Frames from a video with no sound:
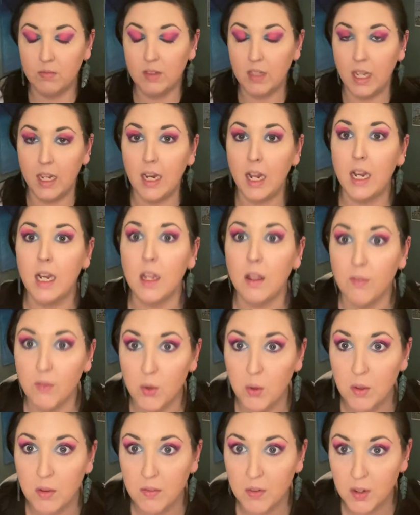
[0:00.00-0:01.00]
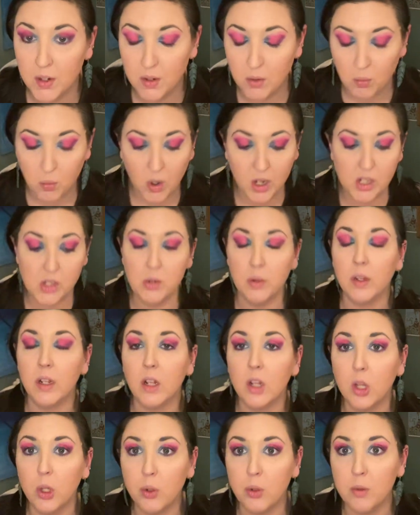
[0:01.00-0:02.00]
that any of you even want to
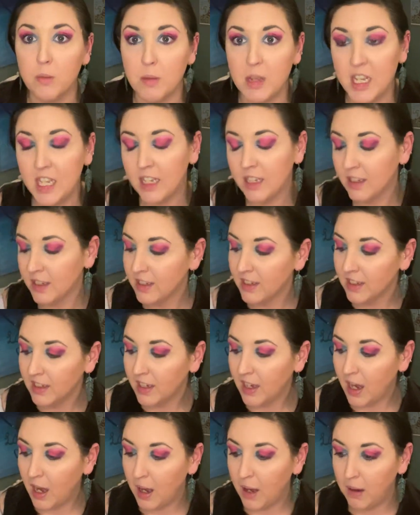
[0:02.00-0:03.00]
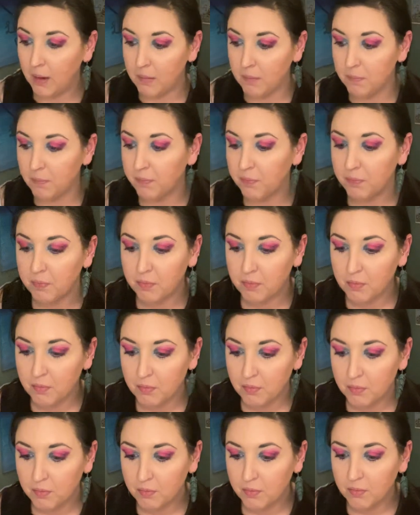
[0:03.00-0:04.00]
include me um,
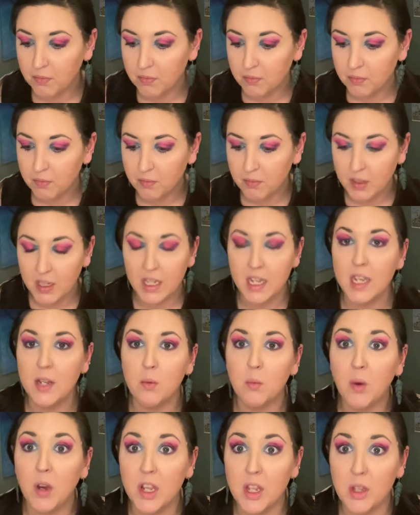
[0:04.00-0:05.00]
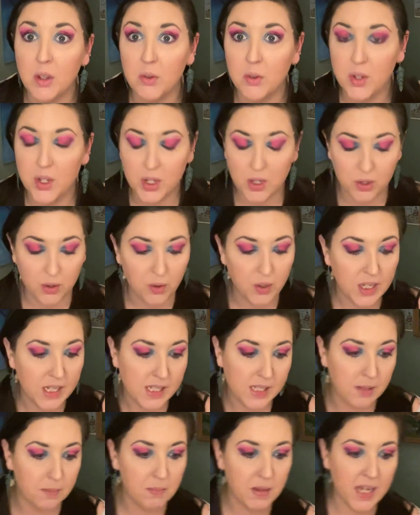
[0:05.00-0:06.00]
in what you do.
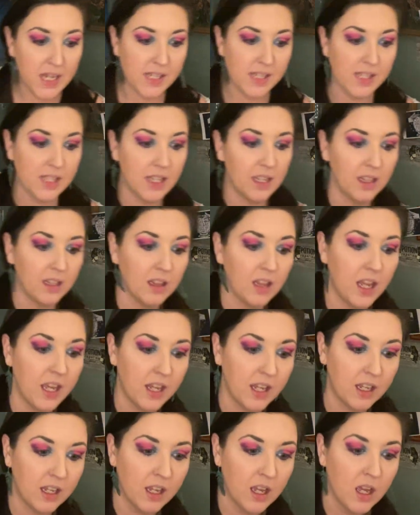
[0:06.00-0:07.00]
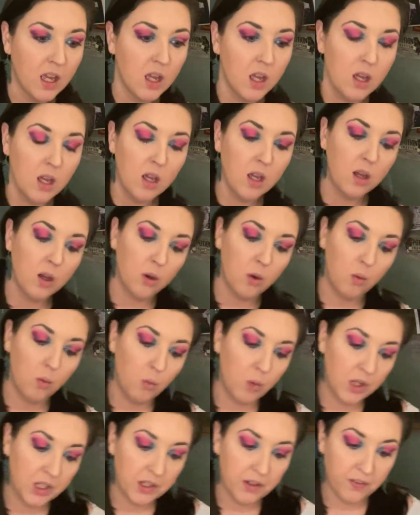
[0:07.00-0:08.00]
It's amazing. Like,
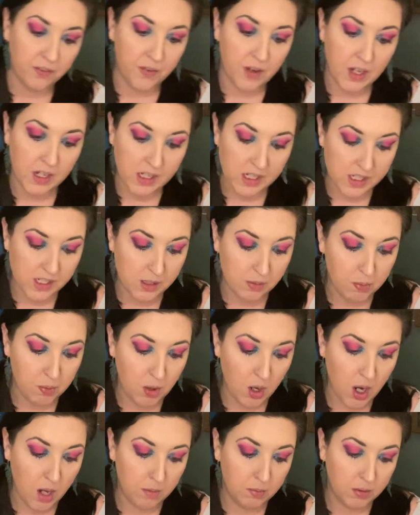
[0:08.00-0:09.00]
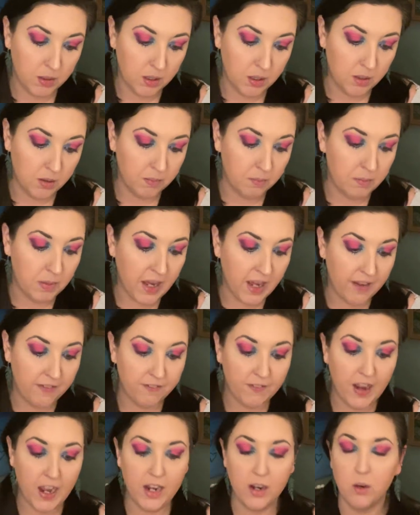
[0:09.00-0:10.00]
What the Fuck is the Problem by
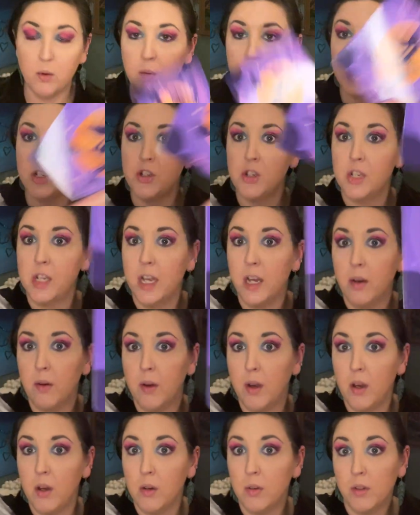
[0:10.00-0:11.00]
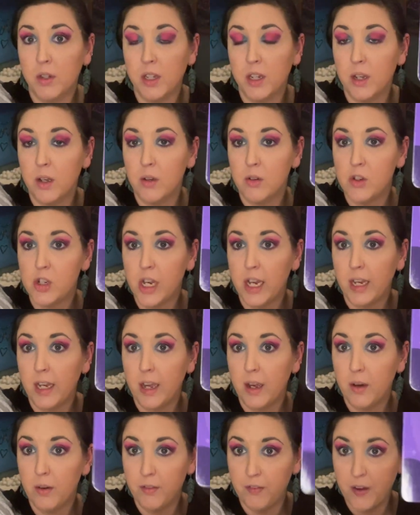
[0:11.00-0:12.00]
Fire Witch Tarot. You know, check
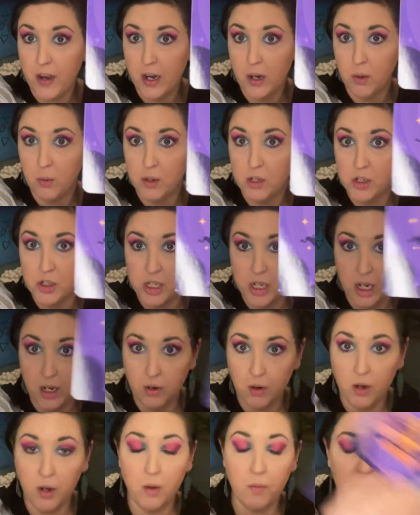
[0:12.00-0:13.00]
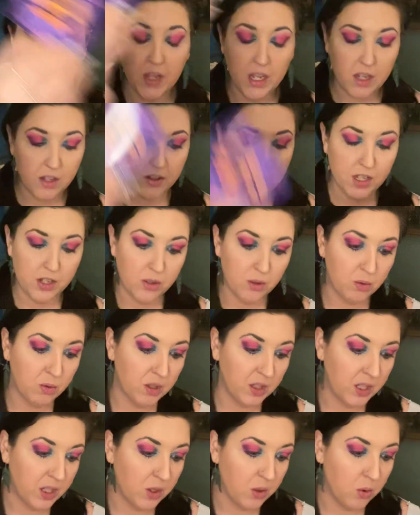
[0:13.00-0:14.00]
out Fire Witch Tarot. These are
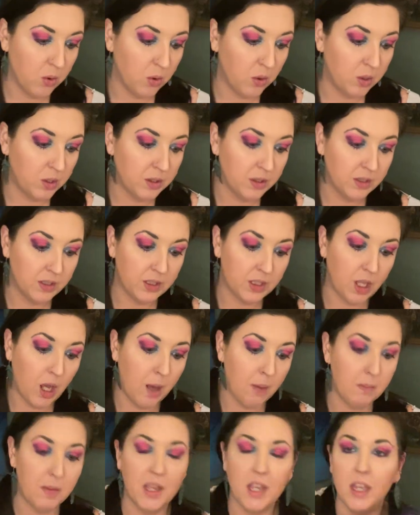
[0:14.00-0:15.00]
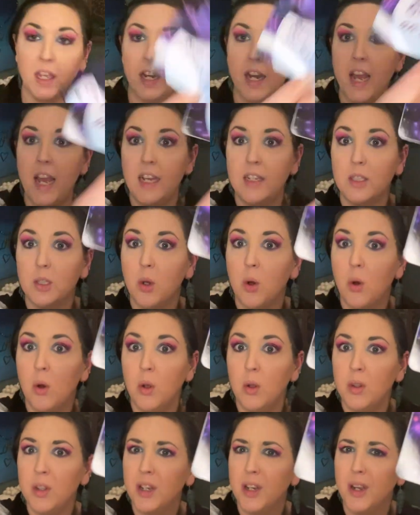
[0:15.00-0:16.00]
really cool. Stop Being an
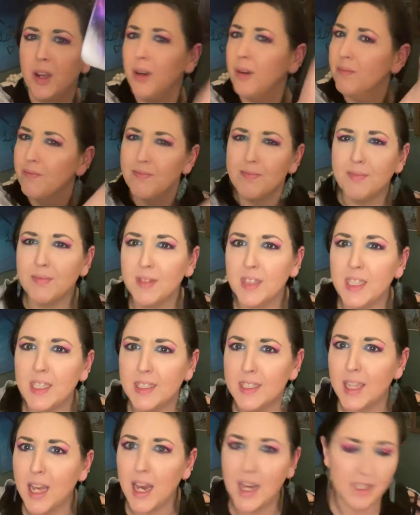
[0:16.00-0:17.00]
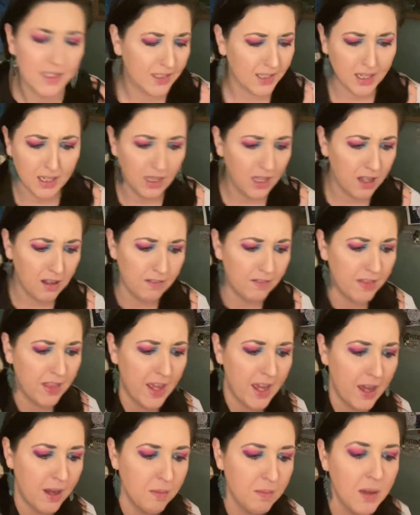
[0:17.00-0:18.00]
Asshole, you know. These cuss, I love
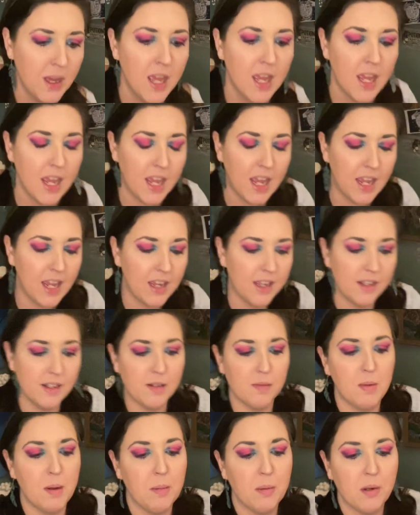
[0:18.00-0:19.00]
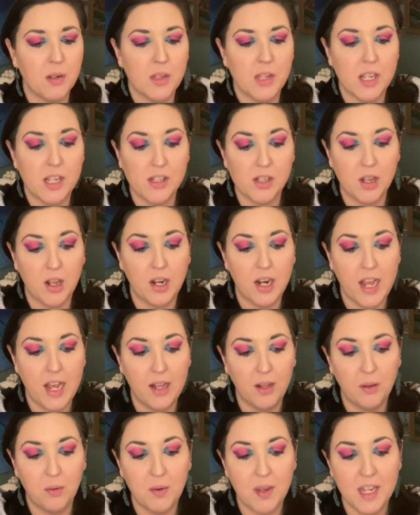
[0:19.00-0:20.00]
them. And my birthday is on
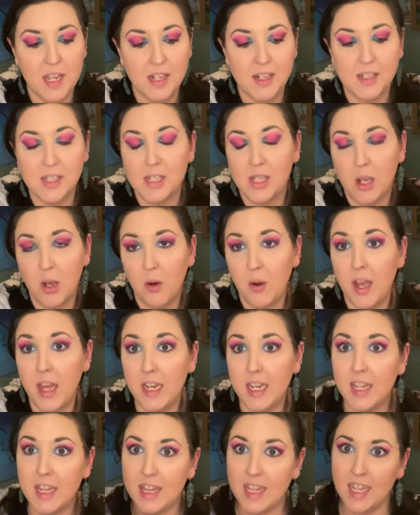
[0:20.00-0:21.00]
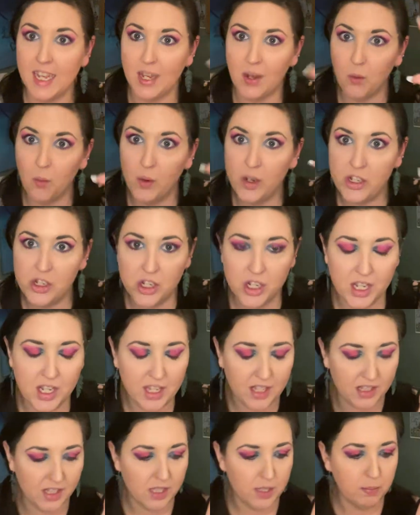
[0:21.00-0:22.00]
Halloween, so anything
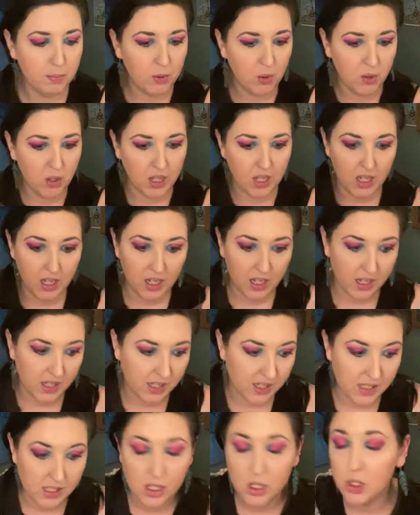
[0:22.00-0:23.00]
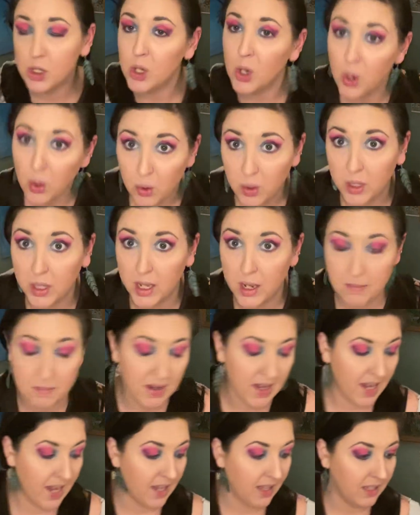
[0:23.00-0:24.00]
witchy and spooky is totally up
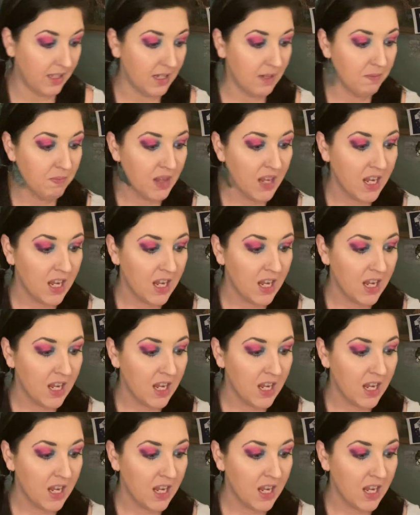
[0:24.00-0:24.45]
my alley